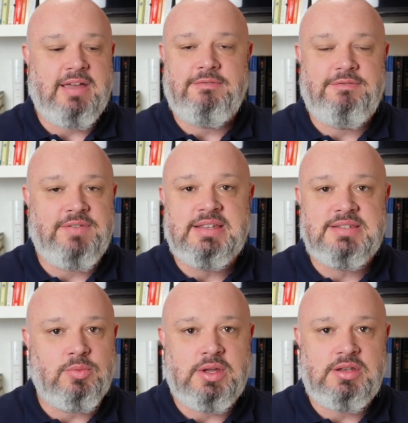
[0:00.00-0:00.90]

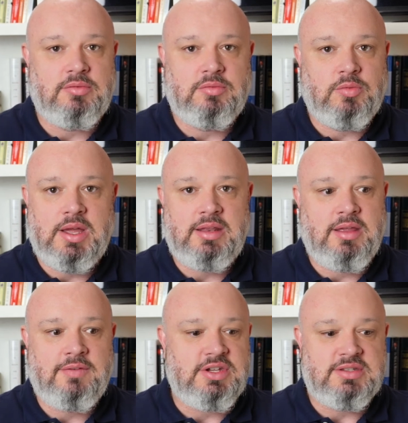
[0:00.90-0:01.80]
fix what
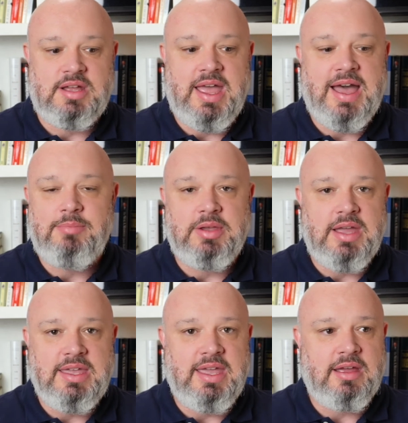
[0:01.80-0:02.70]
if she's not happy.
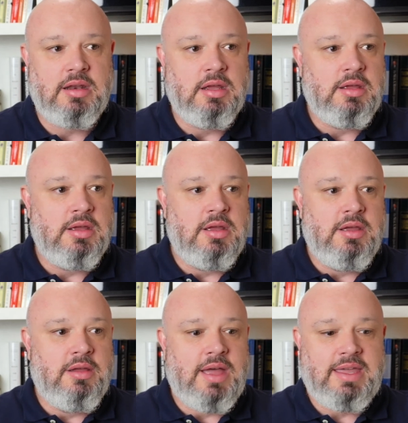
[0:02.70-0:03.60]
I can't
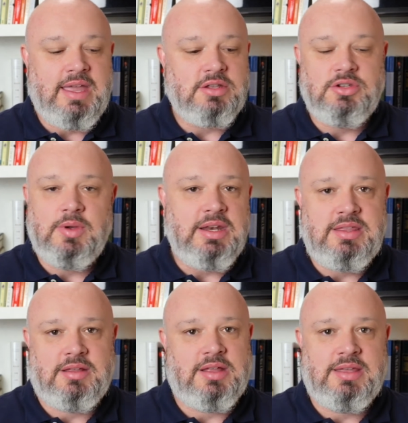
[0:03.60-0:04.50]
do
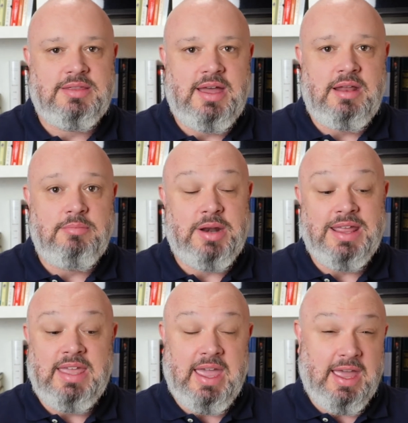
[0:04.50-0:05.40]
anything like that, but I
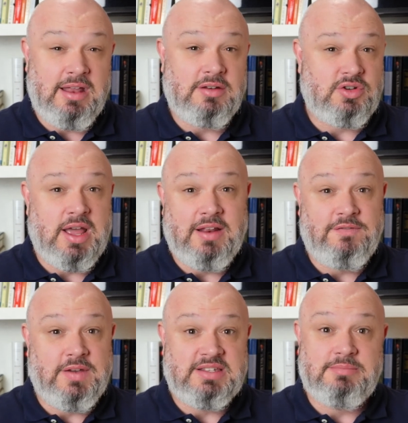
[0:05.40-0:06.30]
can try to
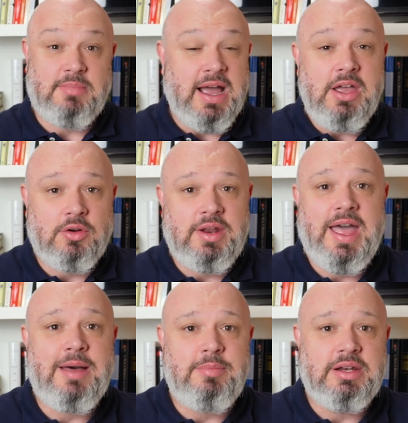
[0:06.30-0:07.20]
fix my own
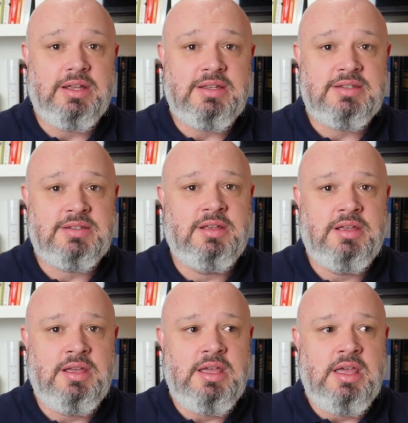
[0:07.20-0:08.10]
happiness.
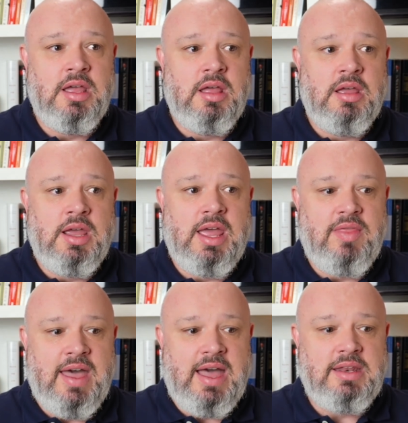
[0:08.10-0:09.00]

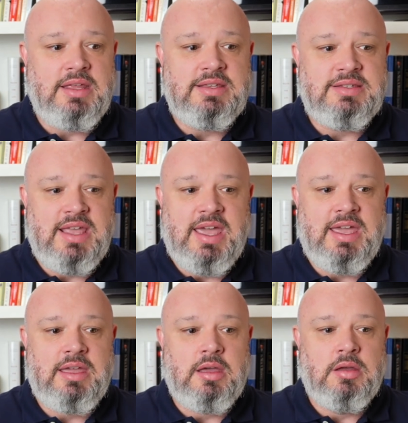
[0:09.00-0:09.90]
And that is a